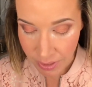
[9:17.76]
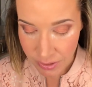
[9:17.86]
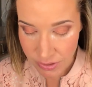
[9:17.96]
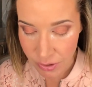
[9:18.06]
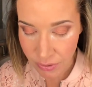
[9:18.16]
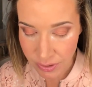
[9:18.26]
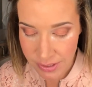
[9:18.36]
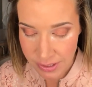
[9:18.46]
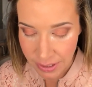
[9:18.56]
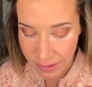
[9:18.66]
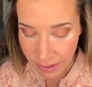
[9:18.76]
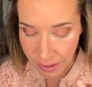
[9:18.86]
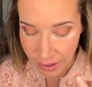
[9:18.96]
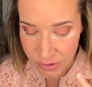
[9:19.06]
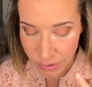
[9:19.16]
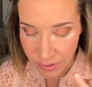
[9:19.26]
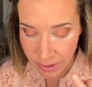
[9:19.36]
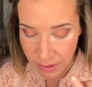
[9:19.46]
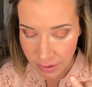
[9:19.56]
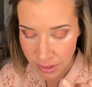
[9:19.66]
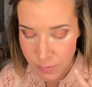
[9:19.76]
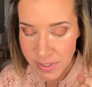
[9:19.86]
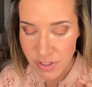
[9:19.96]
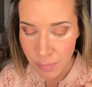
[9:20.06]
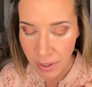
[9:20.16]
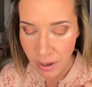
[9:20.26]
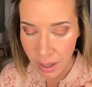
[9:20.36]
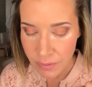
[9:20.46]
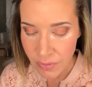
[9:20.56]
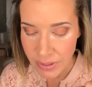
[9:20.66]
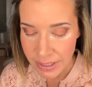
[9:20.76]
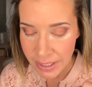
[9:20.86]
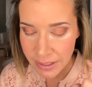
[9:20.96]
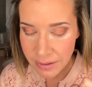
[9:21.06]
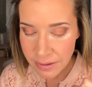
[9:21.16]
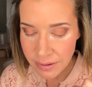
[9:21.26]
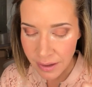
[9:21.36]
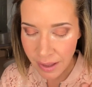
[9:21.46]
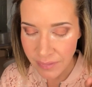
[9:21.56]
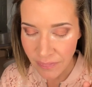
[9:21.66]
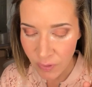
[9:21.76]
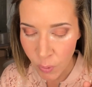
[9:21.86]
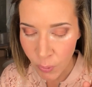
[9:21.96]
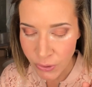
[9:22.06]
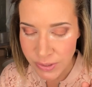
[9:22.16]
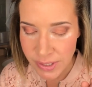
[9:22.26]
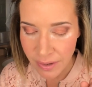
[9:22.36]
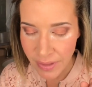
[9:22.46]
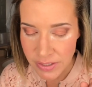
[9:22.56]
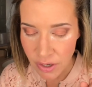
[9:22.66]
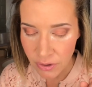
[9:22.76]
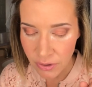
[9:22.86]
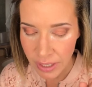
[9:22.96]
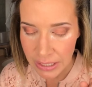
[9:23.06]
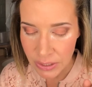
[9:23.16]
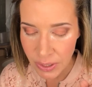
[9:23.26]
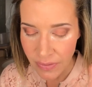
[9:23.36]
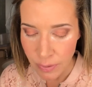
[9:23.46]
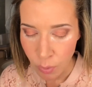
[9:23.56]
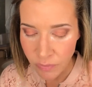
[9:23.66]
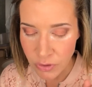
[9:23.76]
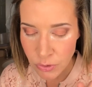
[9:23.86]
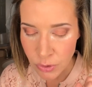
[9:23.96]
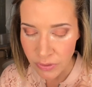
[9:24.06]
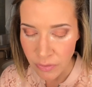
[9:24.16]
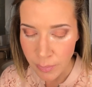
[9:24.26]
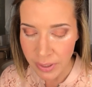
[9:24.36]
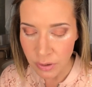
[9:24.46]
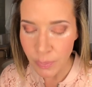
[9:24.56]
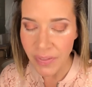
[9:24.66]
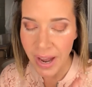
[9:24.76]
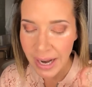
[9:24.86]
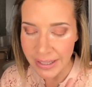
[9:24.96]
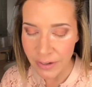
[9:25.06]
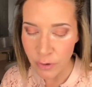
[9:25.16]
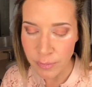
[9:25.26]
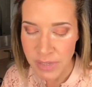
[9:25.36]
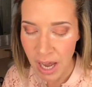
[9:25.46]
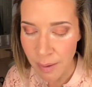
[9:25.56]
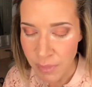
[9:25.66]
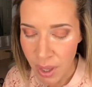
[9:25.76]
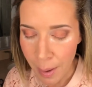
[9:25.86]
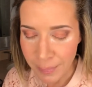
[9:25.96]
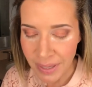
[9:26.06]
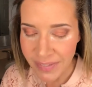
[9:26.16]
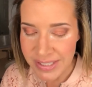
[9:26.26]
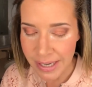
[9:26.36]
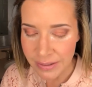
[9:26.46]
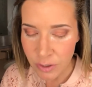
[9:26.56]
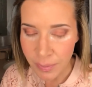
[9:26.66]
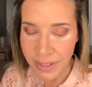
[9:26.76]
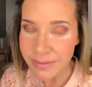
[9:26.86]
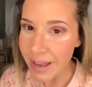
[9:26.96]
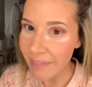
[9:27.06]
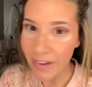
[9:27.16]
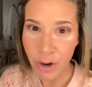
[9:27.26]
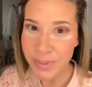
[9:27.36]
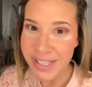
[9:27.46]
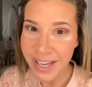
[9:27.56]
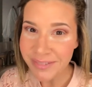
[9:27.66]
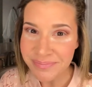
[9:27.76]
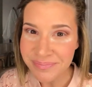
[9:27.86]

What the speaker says: So you see that I do the expensive pink all over the lid. I've got the corners in that darker color and then more of a neutral in the middle with the highlighter up top. Blend these out a little bit and then I'll be done.